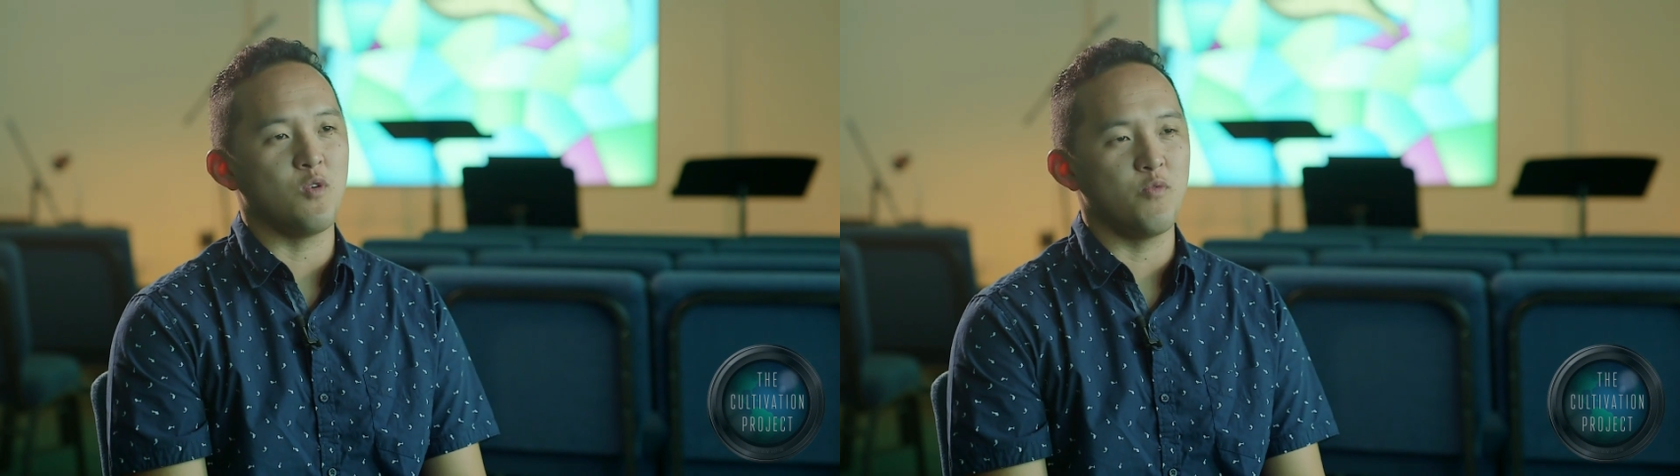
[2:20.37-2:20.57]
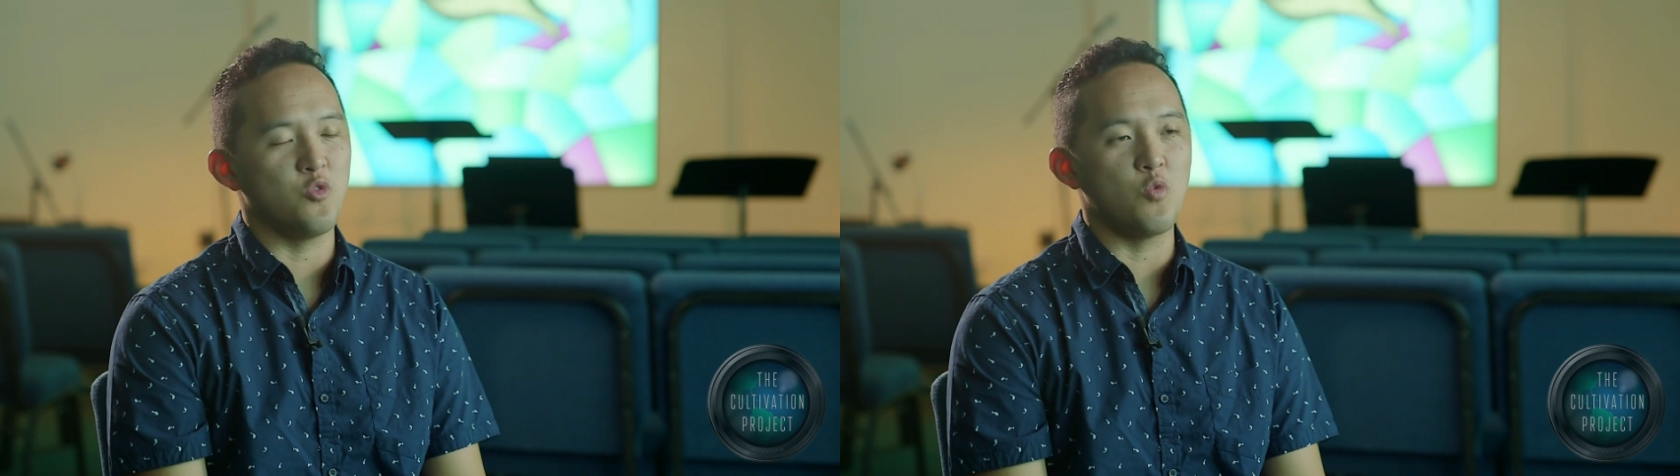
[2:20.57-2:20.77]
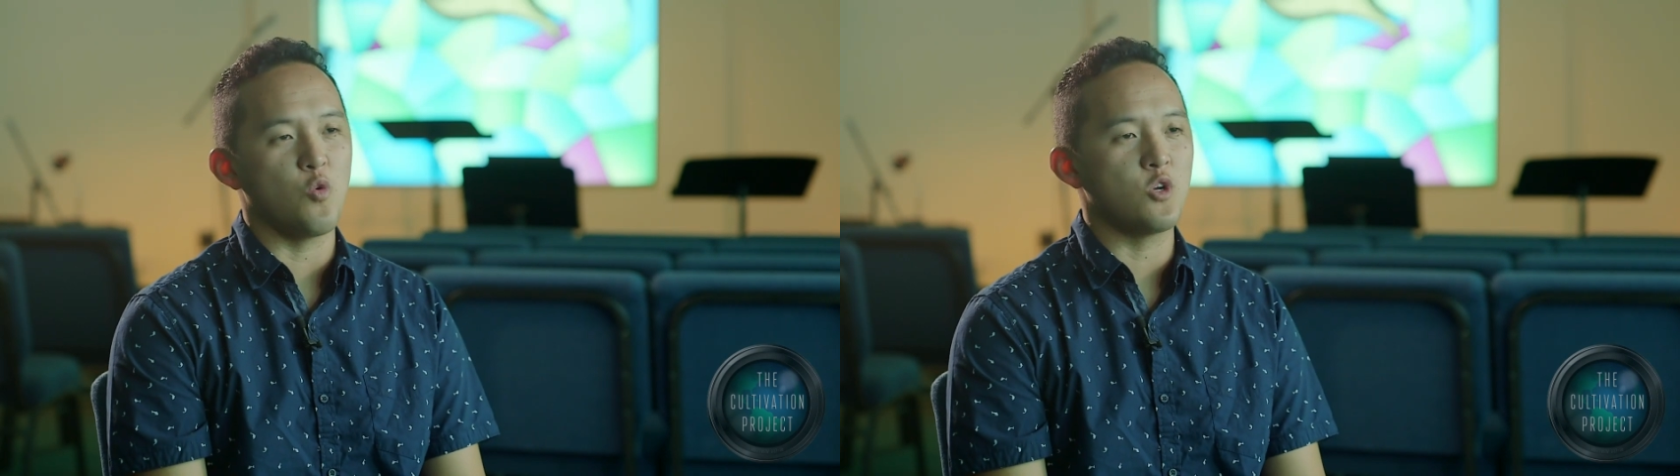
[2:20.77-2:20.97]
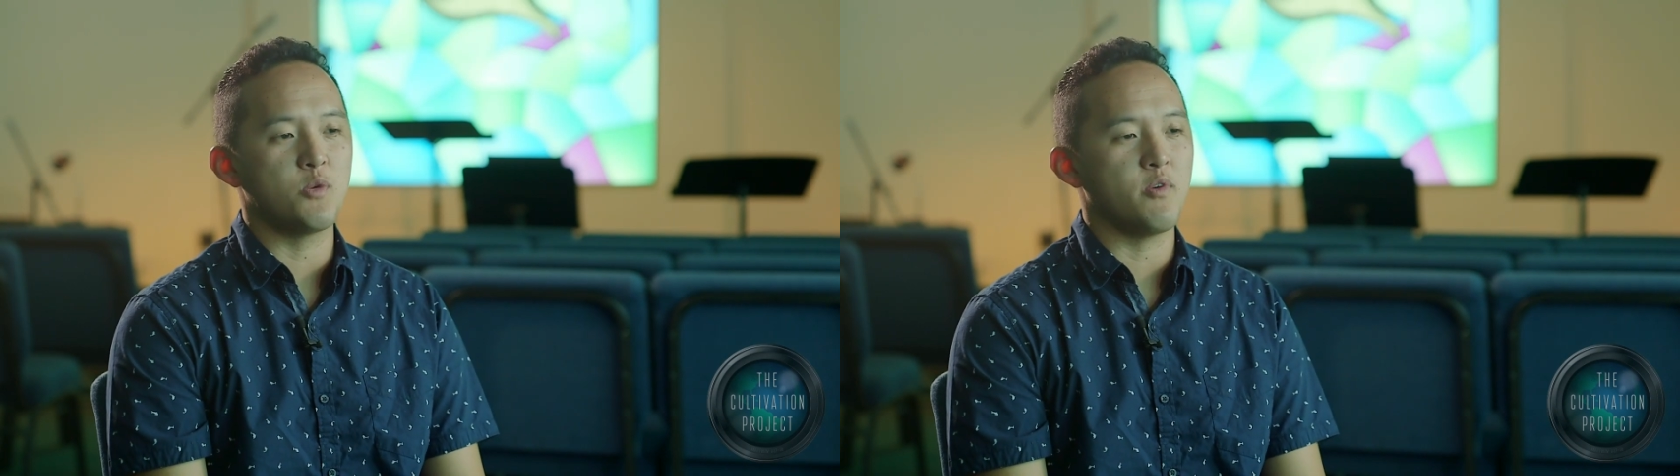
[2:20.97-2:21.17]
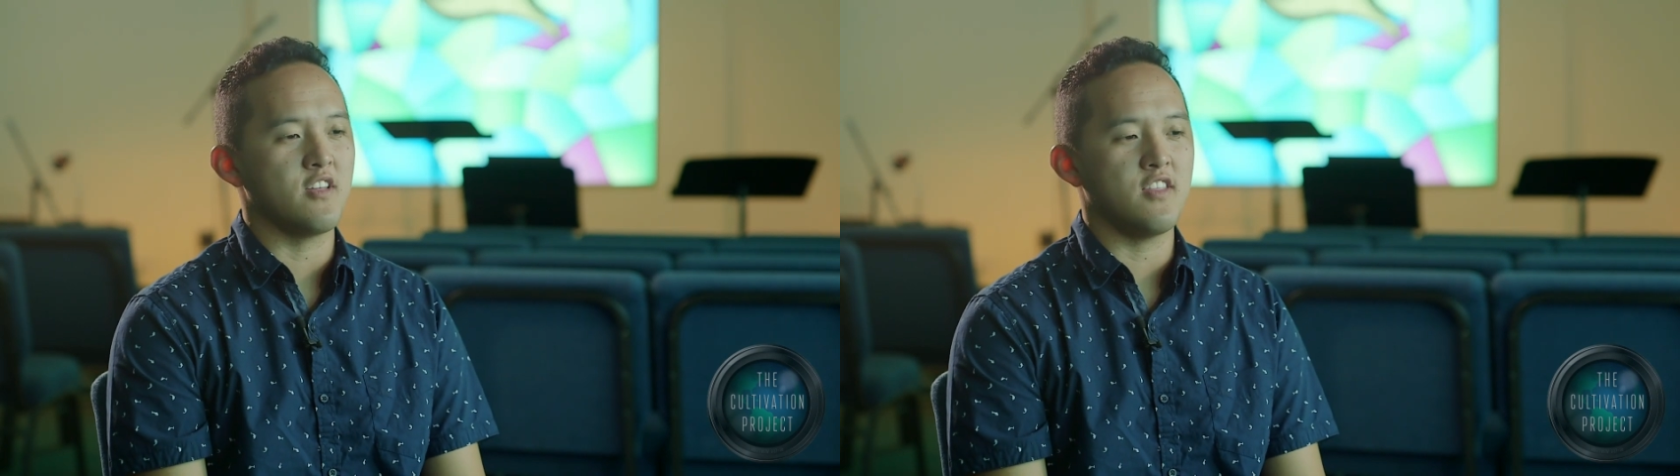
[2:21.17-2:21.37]
or doing
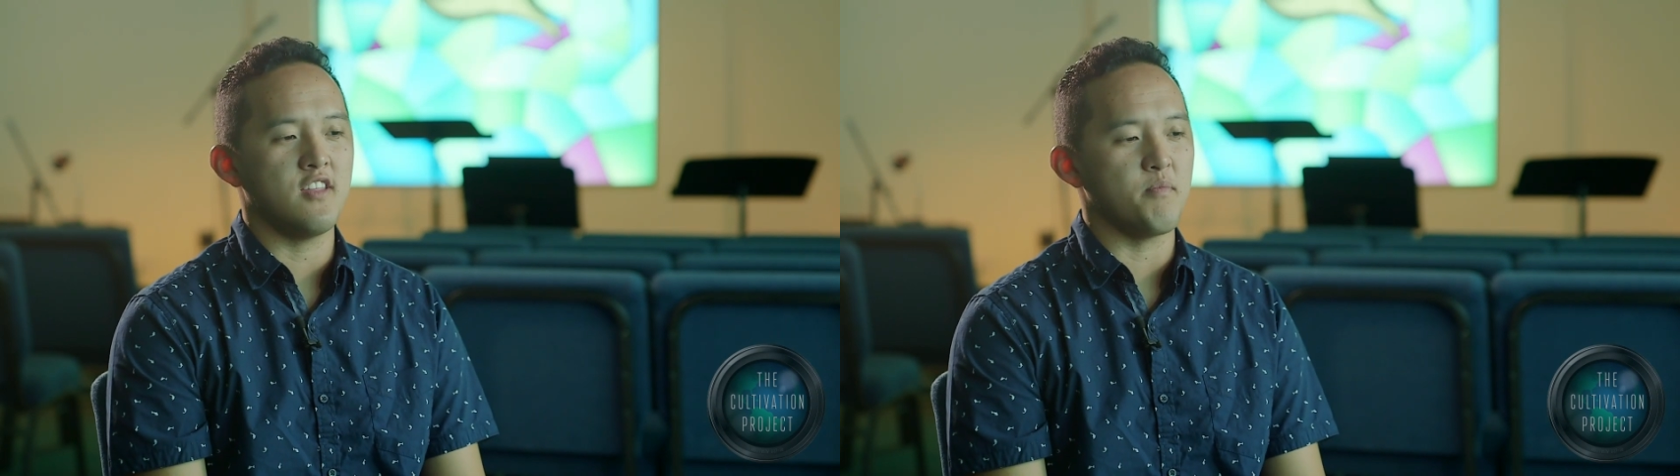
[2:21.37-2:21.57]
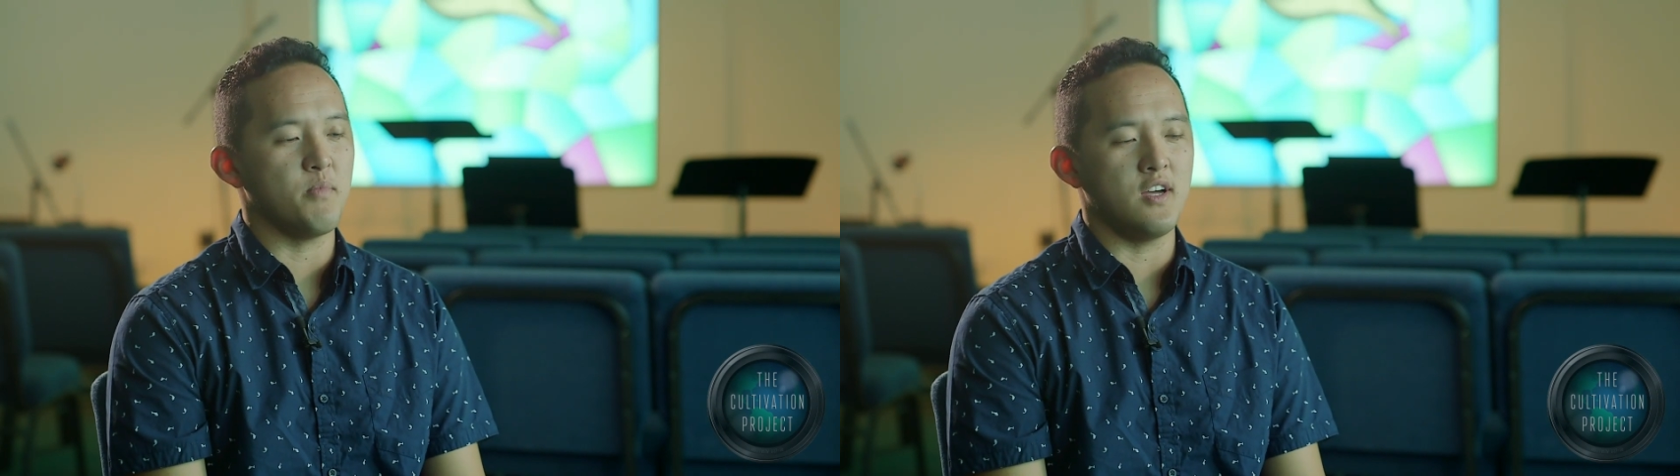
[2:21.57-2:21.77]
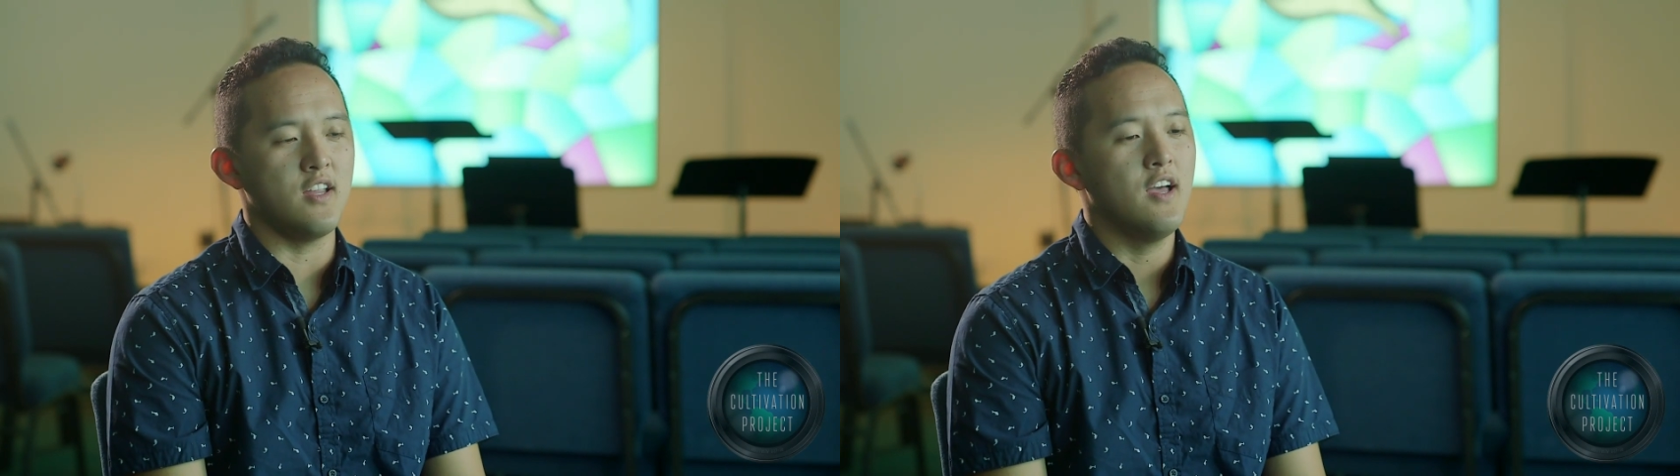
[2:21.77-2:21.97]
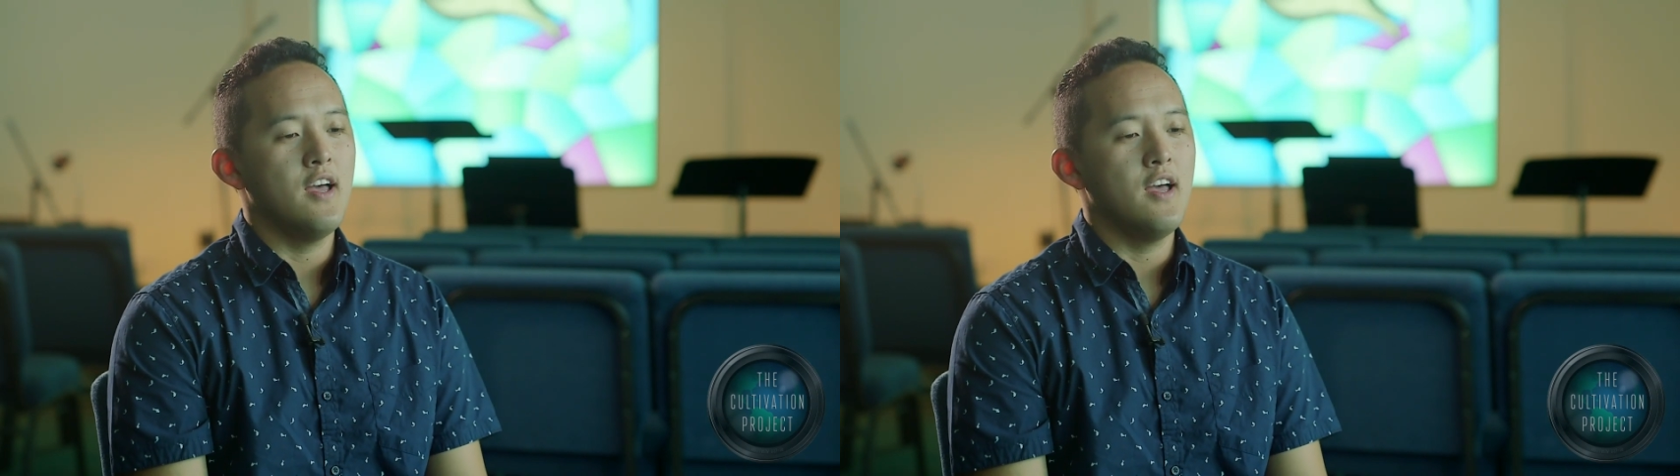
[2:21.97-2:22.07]
worship or anything, but